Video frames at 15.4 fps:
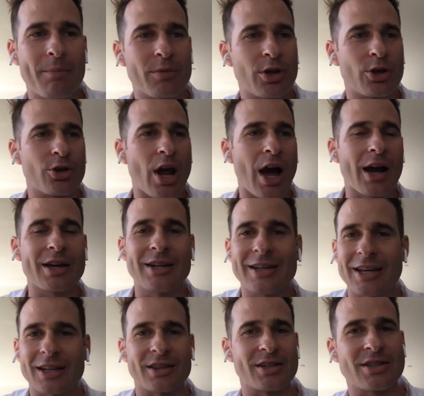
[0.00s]
You're not going to
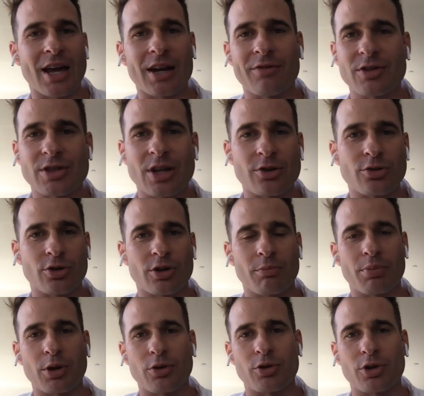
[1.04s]
get this out of a central
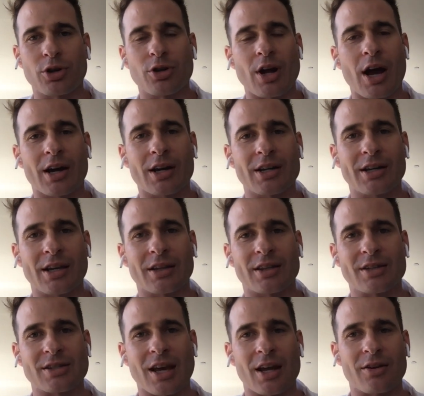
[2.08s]
computer. You're not going to get
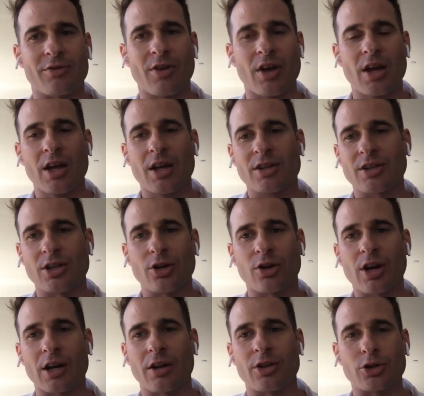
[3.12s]
this out of,
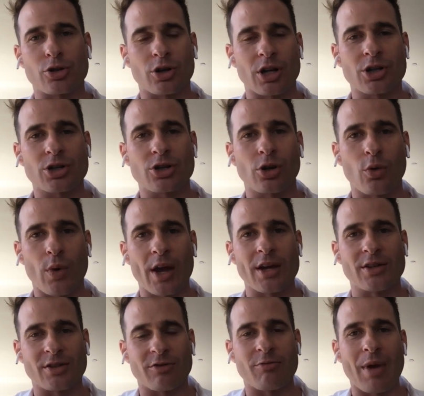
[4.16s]
kind of the traditional
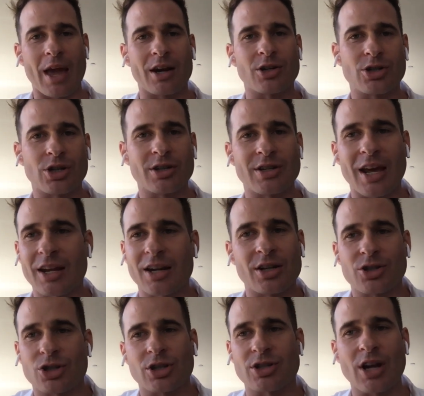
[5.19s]
ways of managing data.
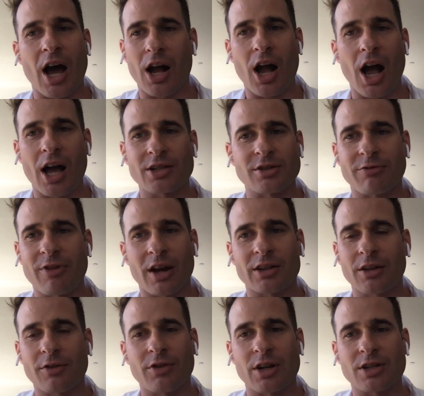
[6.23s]
It's just not cost
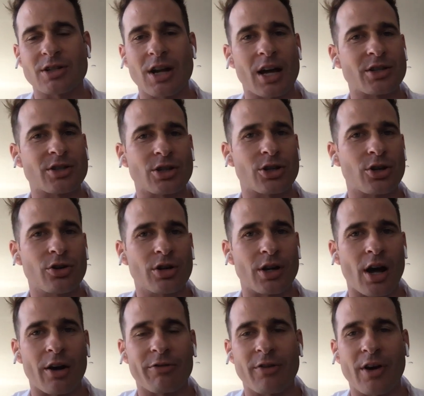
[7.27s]
effective and it's not secure
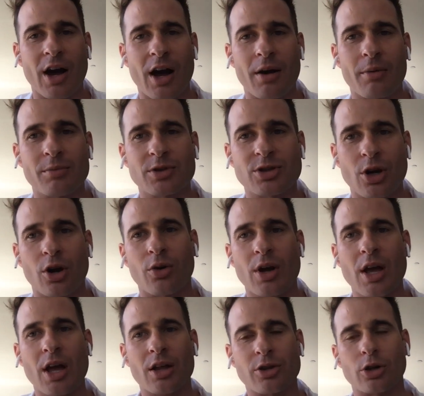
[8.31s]
enough. So
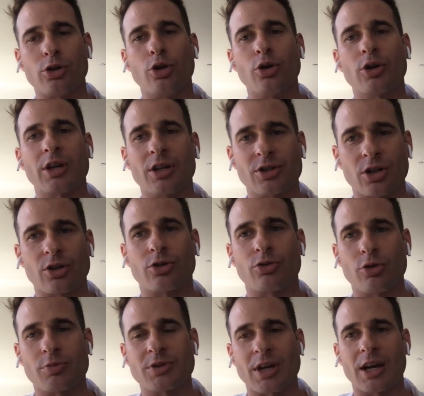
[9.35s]
they're looking to
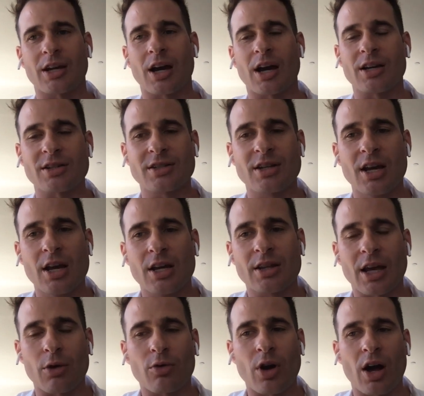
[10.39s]
groups like us
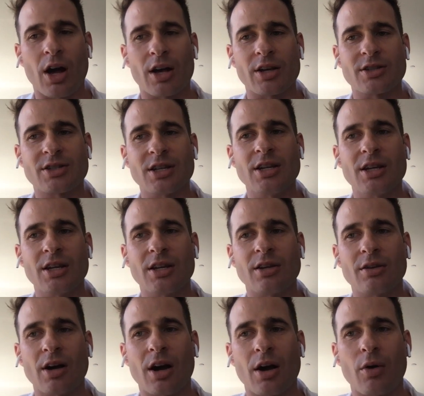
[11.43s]
that
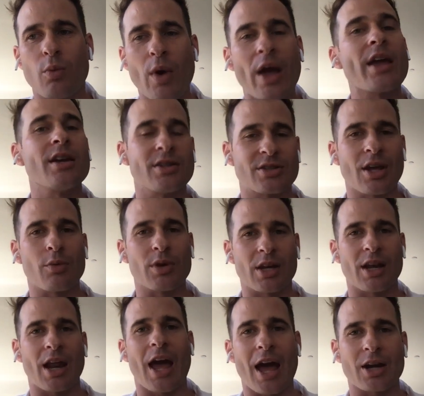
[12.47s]
see ways that we
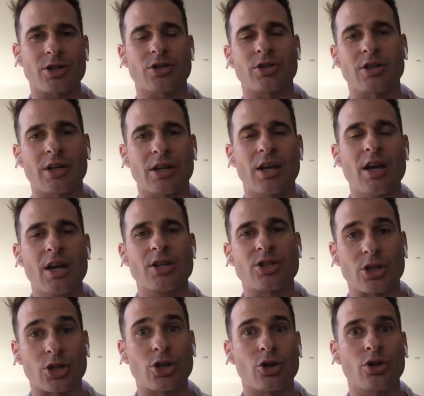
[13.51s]
can actually
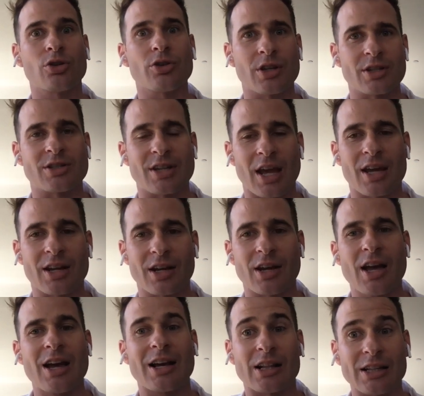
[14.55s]
secure this
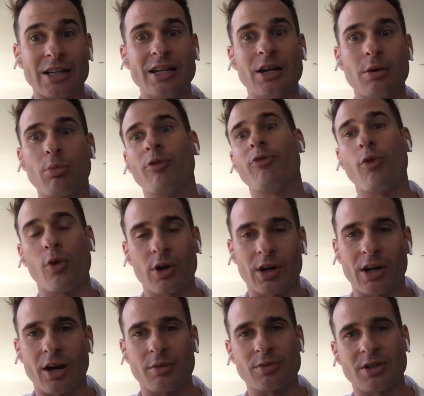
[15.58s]
data, clean it before
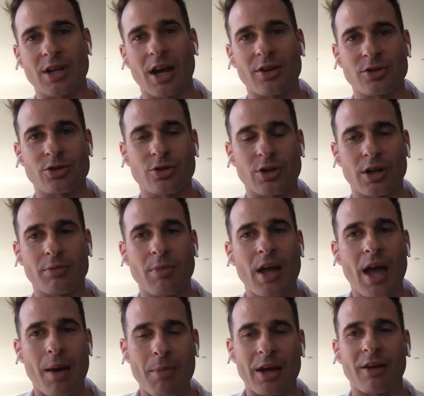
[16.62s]
it comes downstream,
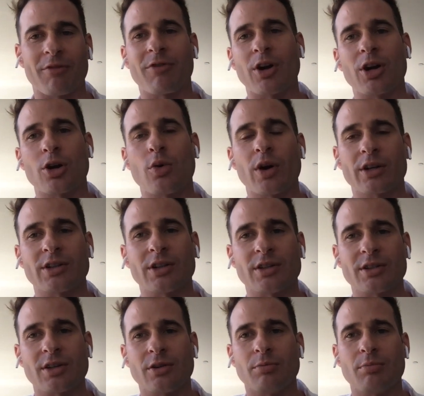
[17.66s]
and make it very quick
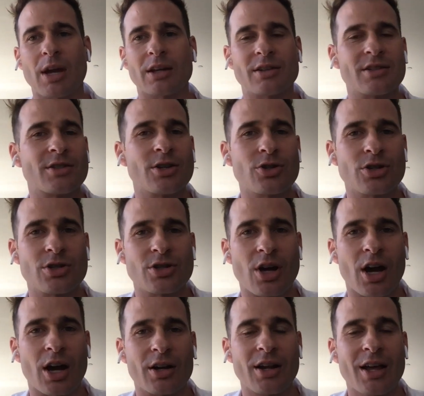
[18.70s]
to make decisions
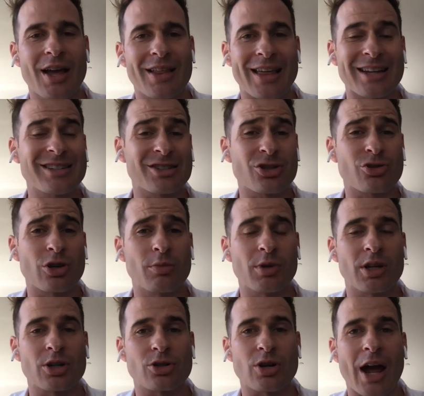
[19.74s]
on. That's
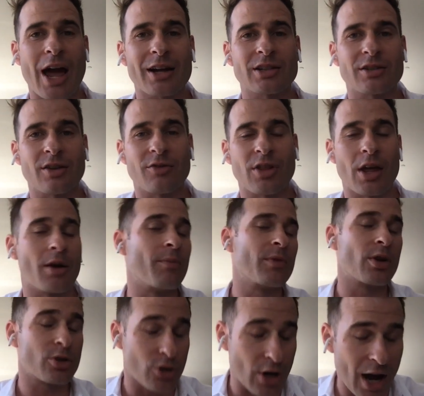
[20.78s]
extremely attractive to
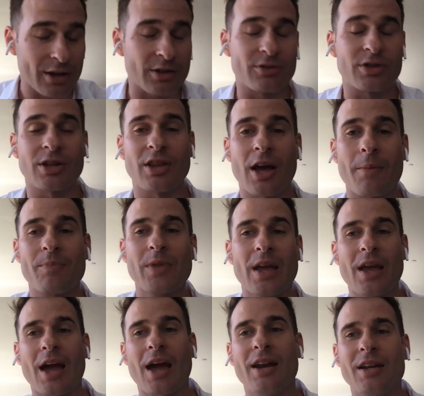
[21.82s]
them.
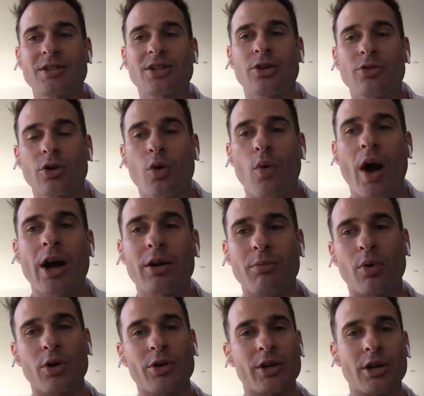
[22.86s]
And it's going to require
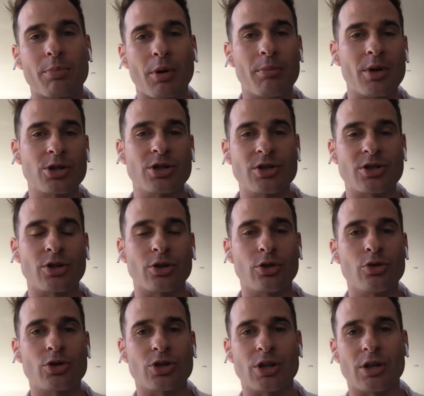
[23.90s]
more than a permission
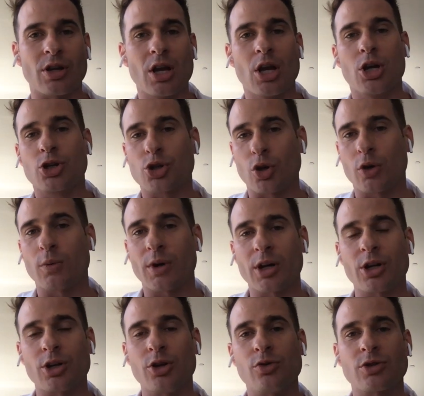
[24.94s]
solution. Sure, we're
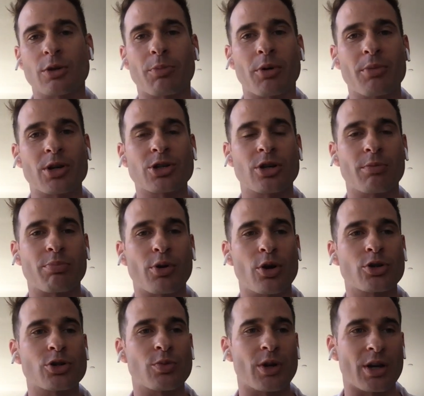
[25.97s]
going to use a permission
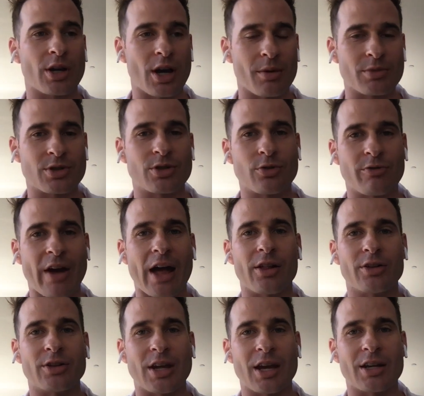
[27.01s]
approach when it comes to
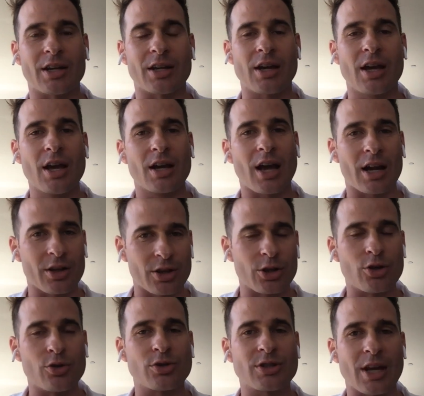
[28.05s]
validating kind of the
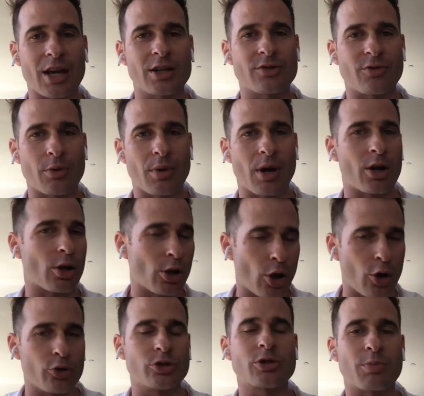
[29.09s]
use case from a
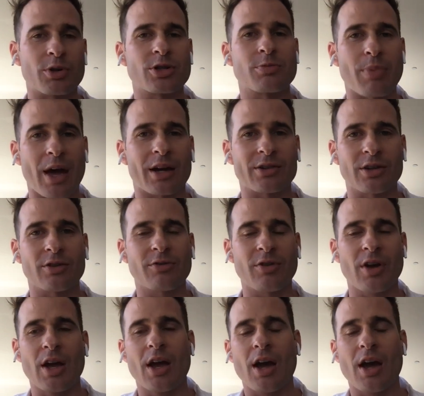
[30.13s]
closed perspective.